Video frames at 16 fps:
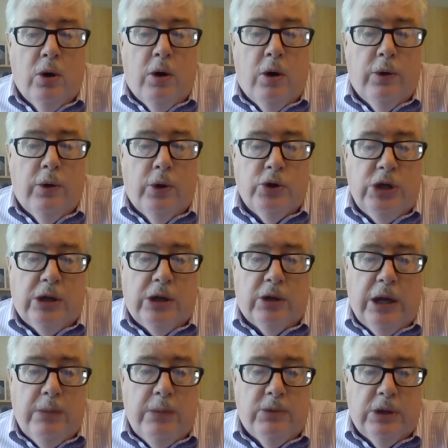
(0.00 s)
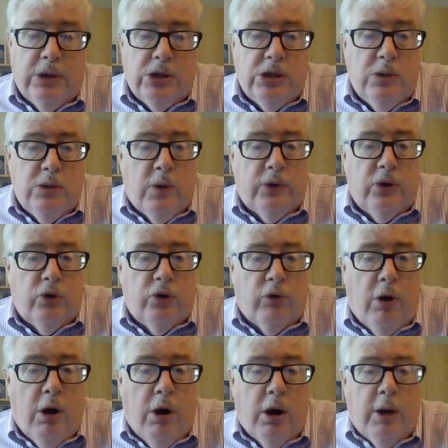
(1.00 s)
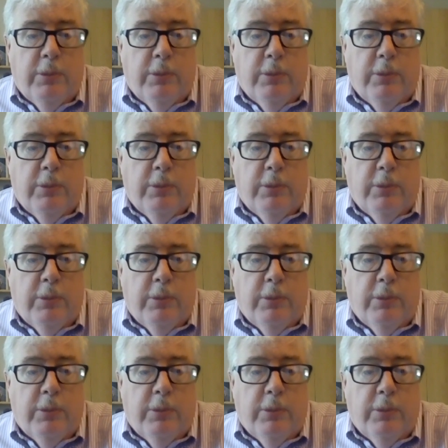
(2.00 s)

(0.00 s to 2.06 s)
although she claims that she wasn't drunk.